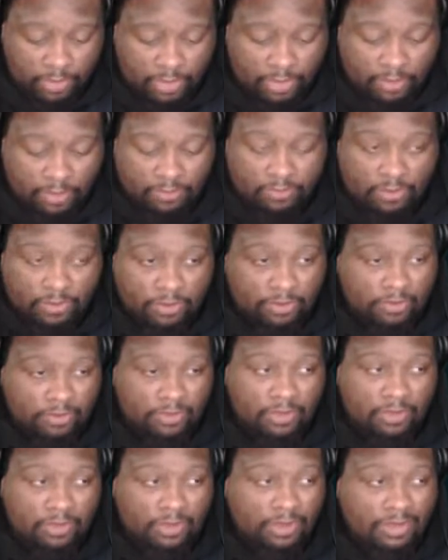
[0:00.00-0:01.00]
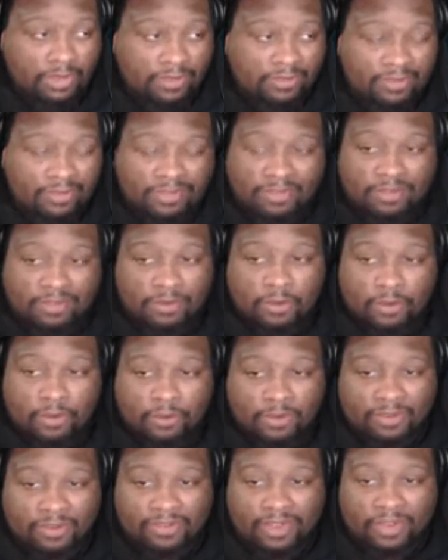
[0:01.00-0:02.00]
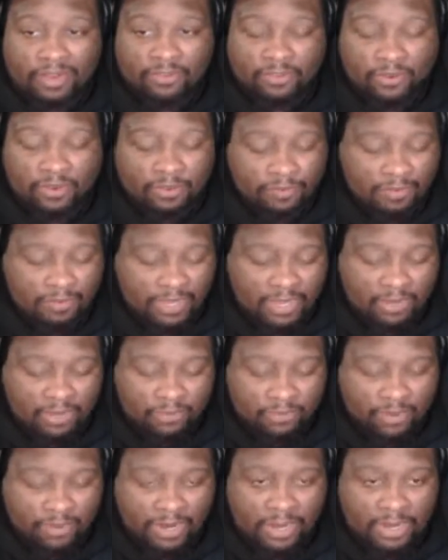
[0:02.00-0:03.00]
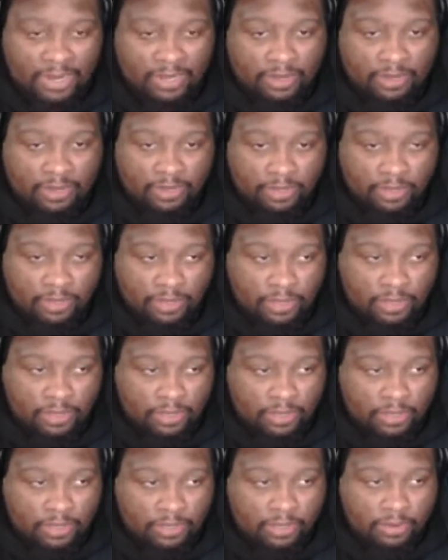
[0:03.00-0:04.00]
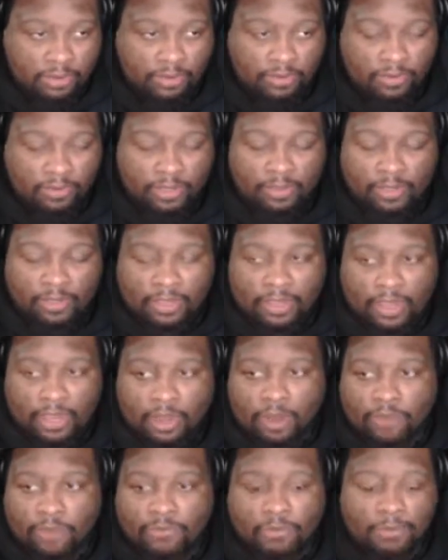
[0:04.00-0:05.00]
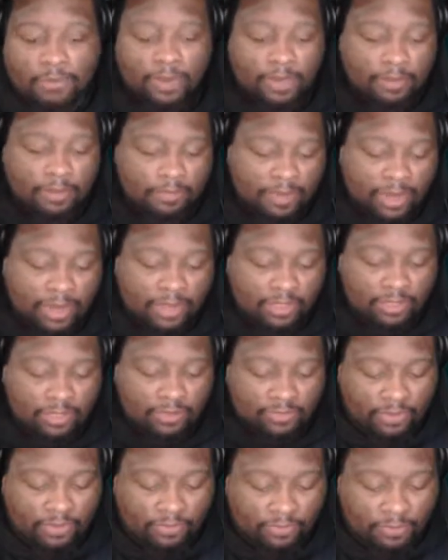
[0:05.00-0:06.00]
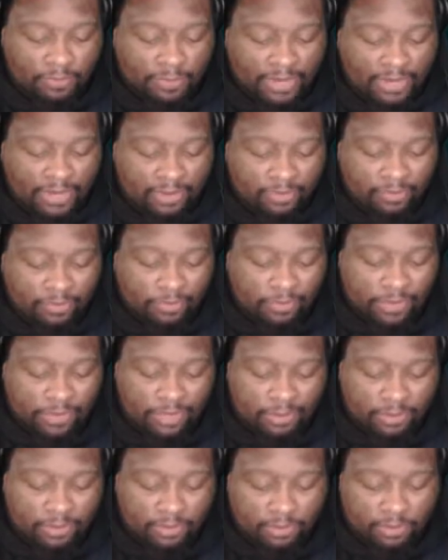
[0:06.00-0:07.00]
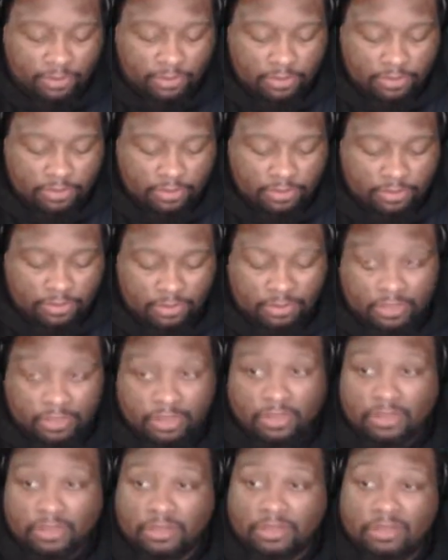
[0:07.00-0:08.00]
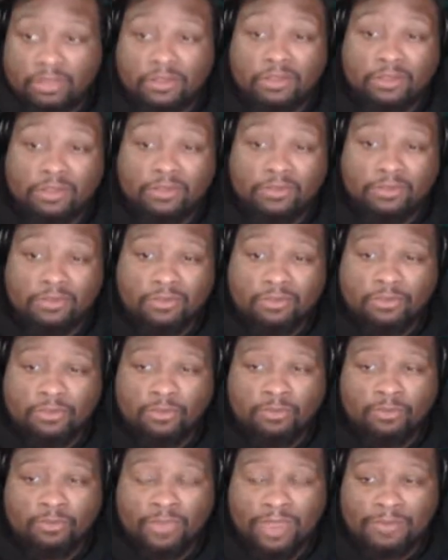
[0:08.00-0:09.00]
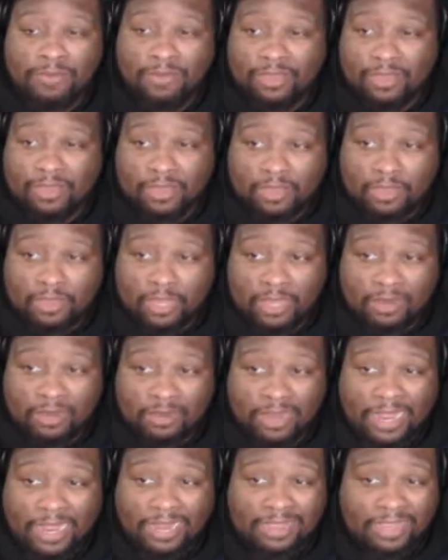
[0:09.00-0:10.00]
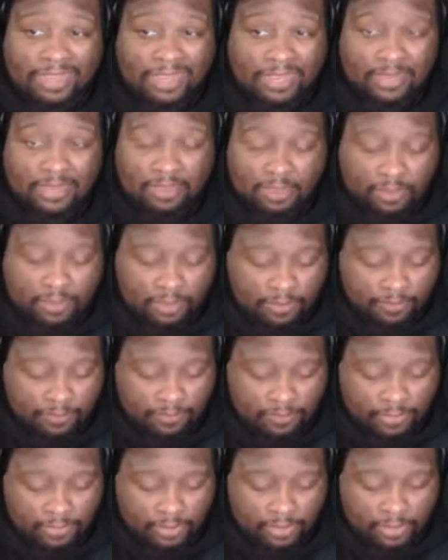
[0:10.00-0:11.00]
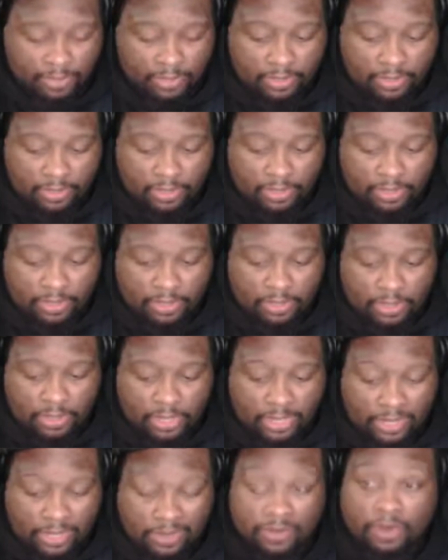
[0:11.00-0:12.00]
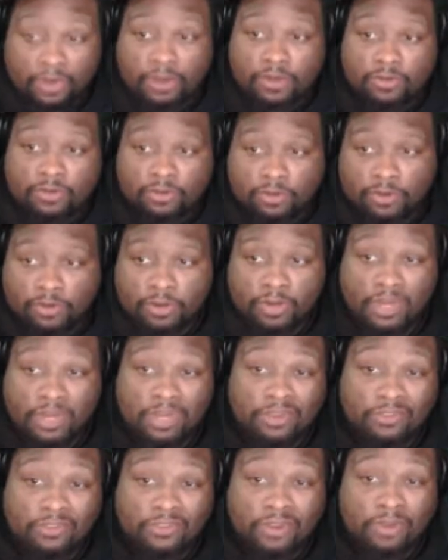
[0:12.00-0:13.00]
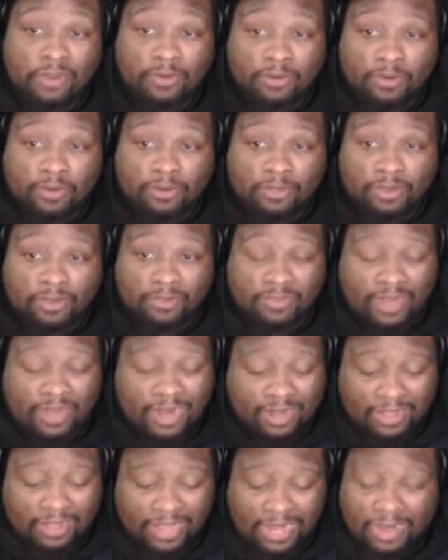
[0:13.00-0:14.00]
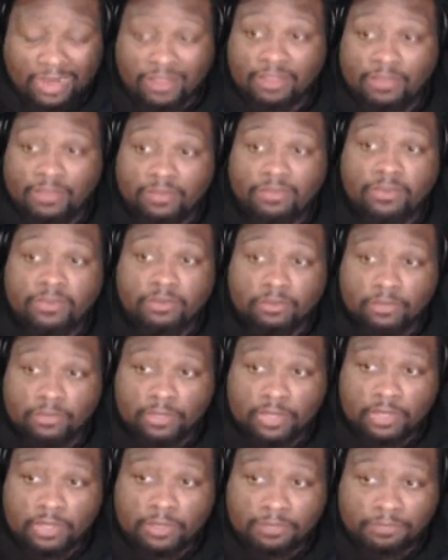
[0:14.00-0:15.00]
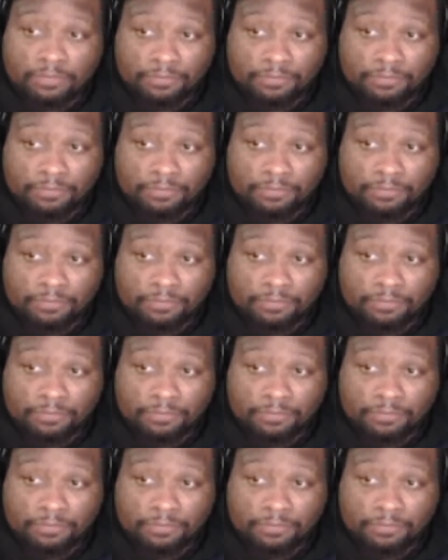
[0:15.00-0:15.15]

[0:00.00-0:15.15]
so this isn't no intention of me trying to, you know, get like, yeah, everybody buy this, everybody do it you know, do everything. And I think in nerdcore in general, there's not a lot of this. Um,